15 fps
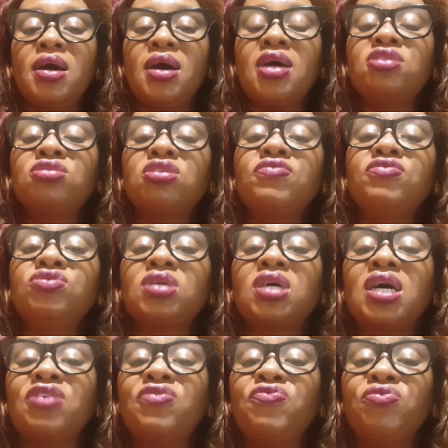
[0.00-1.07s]
I traveled to
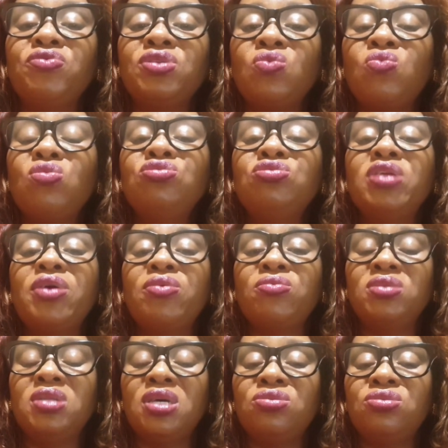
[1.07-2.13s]
California. What did I
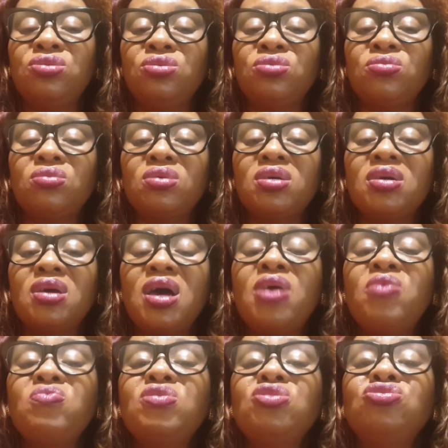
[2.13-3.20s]
go there to do?
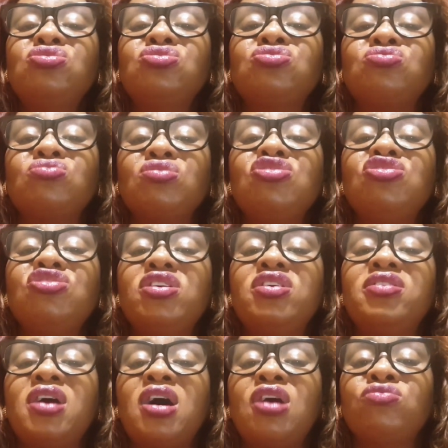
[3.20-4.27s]
I went to
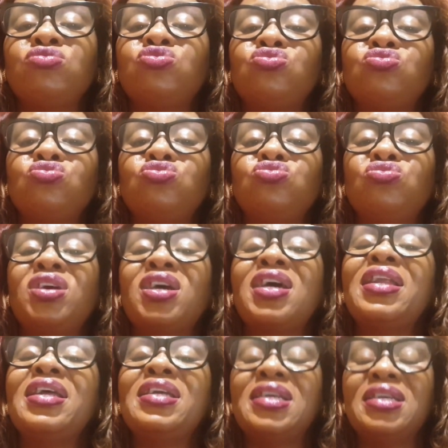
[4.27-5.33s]
learn how to do
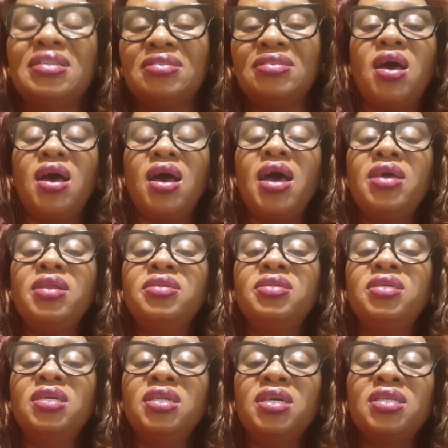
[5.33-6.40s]
cleaning. I
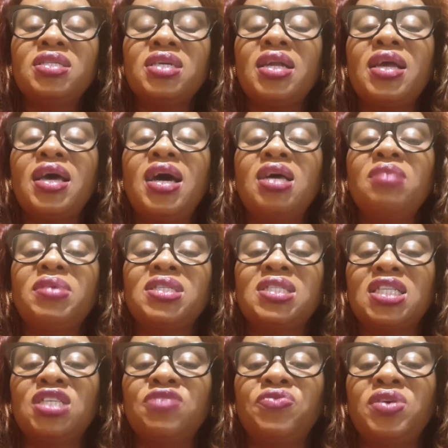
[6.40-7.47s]
did it and I had my
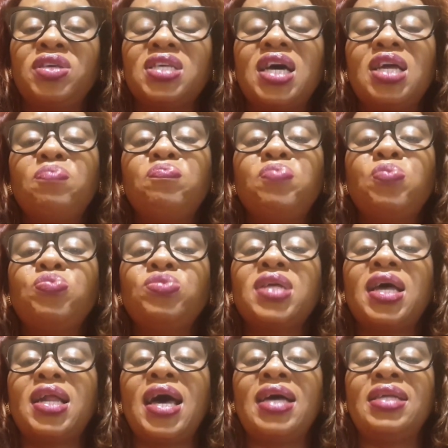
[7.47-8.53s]
certificate. And people
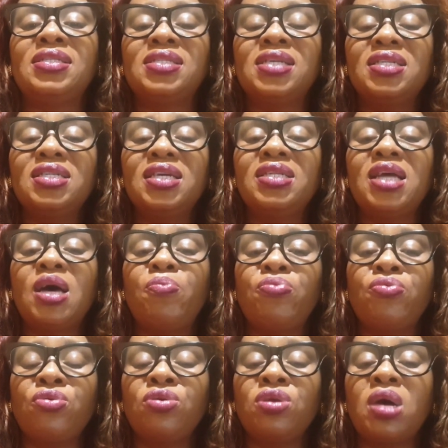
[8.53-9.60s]
that attended that
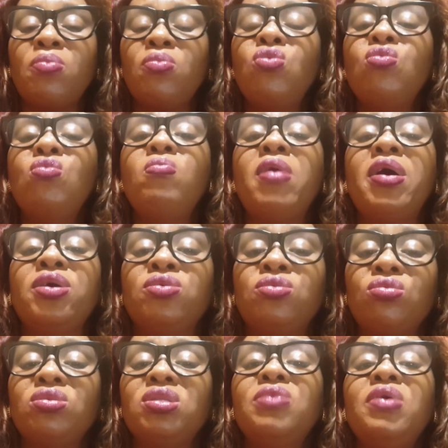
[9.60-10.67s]
program, oh my
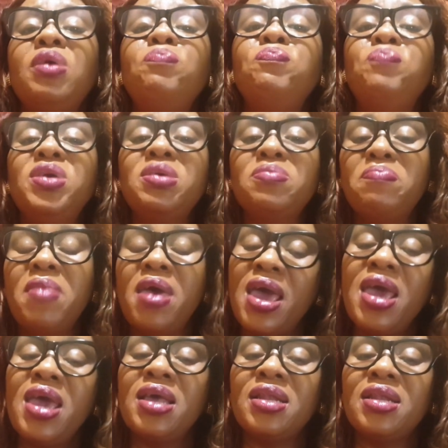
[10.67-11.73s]
God, they were big
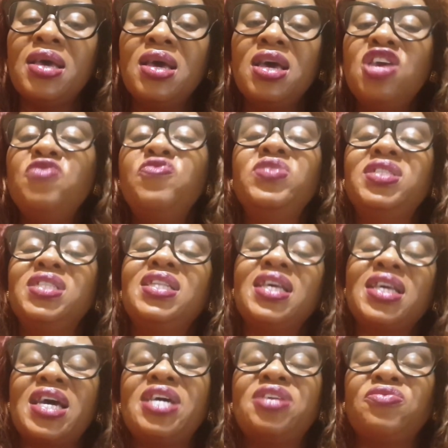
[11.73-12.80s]
men. If you see
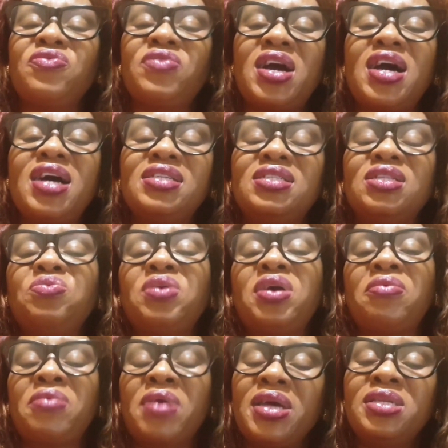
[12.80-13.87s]
the kind of cars they
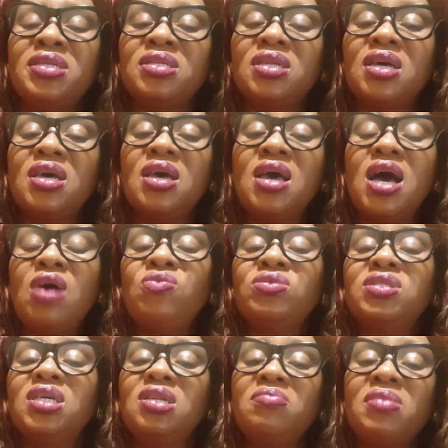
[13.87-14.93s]
were riding, I was
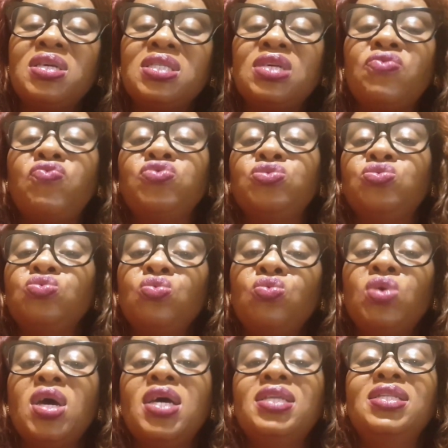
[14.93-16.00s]
telling myself,
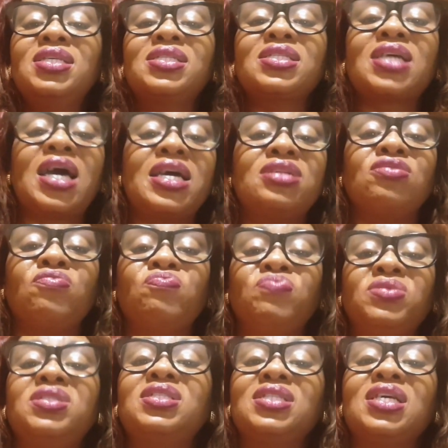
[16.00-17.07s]
so this kind of
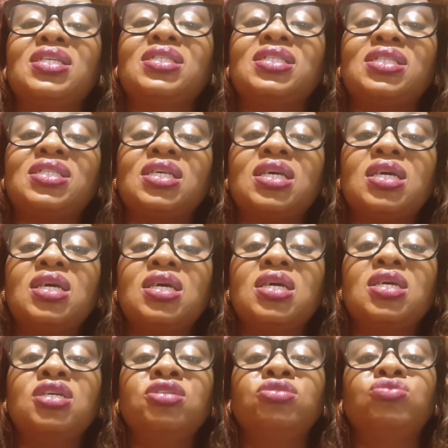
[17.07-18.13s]
business
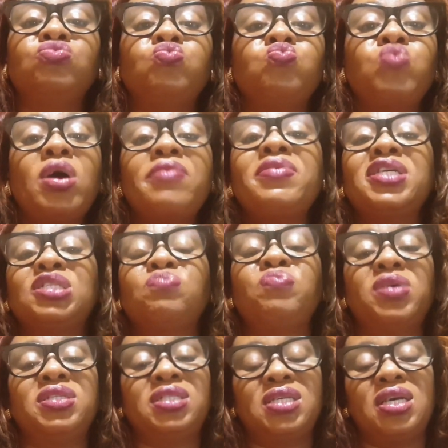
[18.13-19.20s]
is well
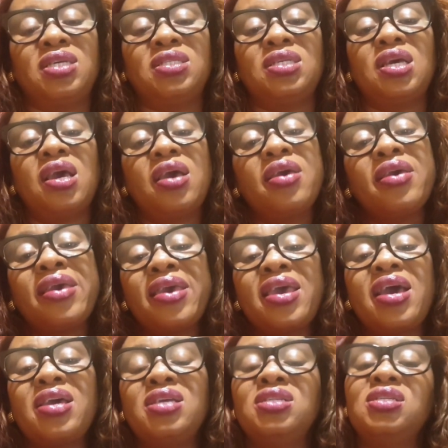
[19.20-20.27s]
respected
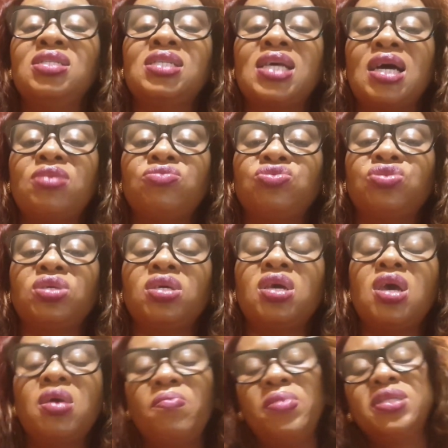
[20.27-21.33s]
here in this country.
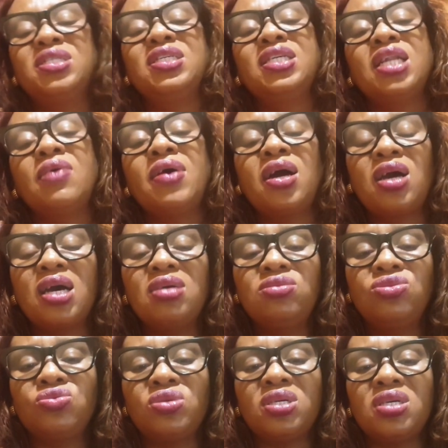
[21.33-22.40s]
But in our
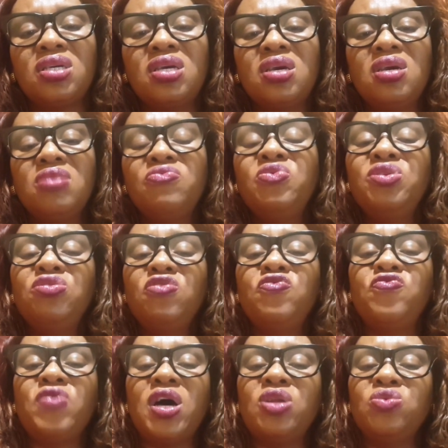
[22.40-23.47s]
country, we don't
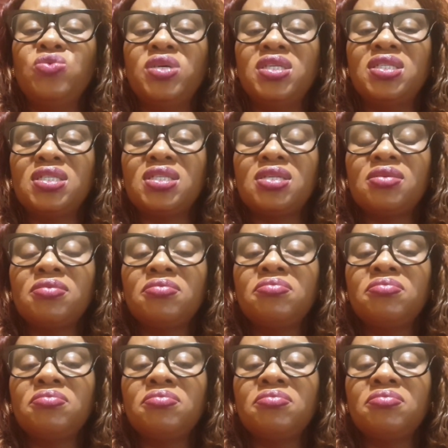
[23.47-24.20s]
value it.